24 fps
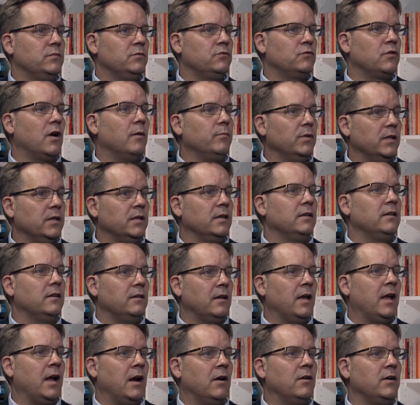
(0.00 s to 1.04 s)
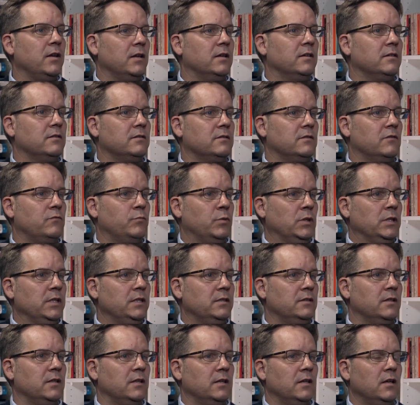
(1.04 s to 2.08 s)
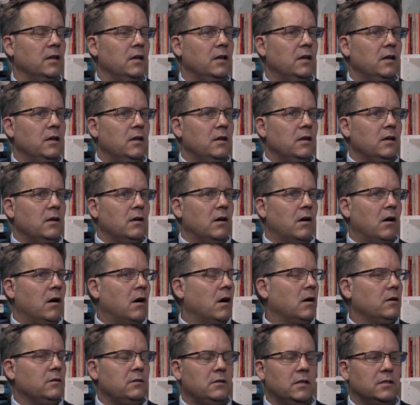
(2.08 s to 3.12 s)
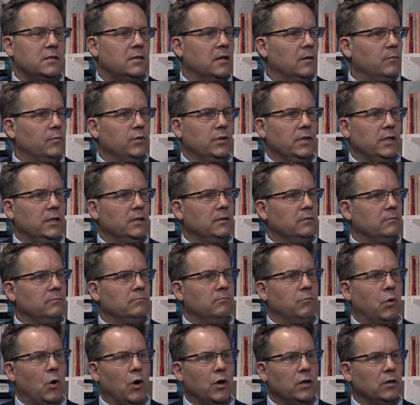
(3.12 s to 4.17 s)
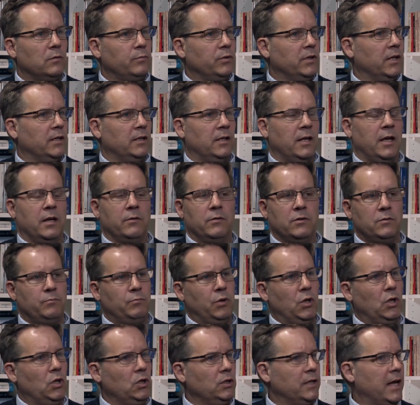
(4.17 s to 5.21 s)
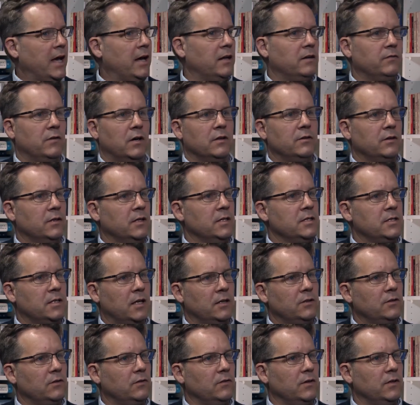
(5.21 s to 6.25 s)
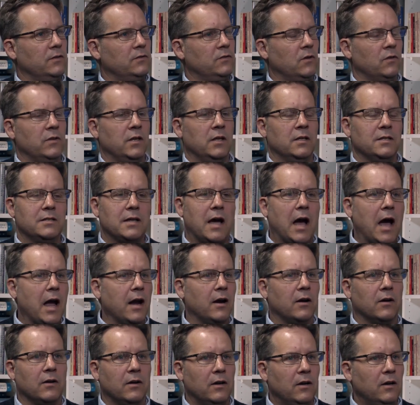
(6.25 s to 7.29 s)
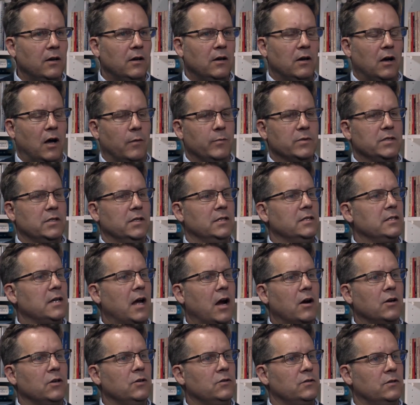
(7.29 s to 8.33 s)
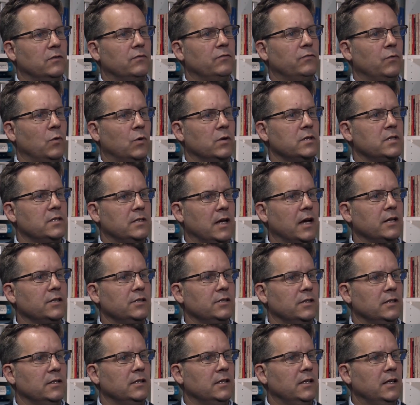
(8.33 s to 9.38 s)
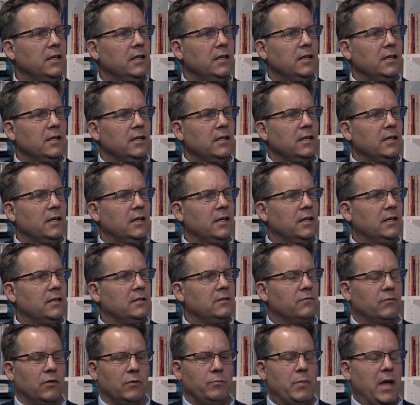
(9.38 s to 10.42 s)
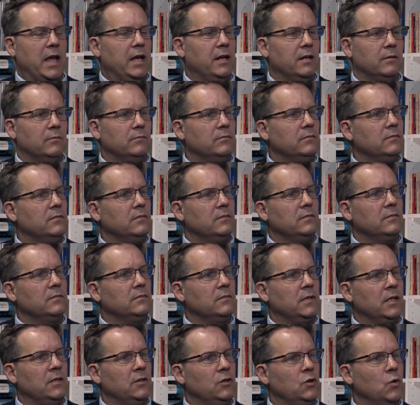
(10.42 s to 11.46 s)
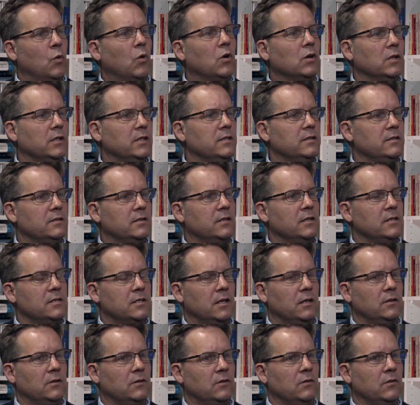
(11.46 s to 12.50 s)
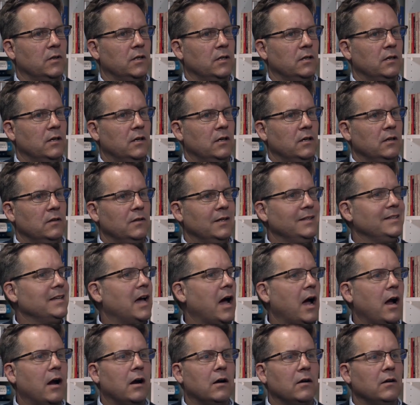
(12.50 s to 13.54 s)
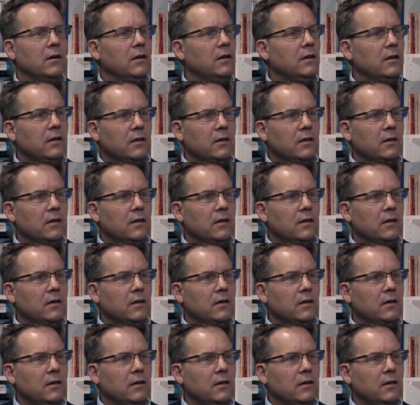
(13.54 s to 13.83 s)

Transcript: troubling areas of policing, are just complete boilerplate language pulled out of other consent decrees. So almost the entire use of force section is verbatim in the New Orleans consent decree. The entire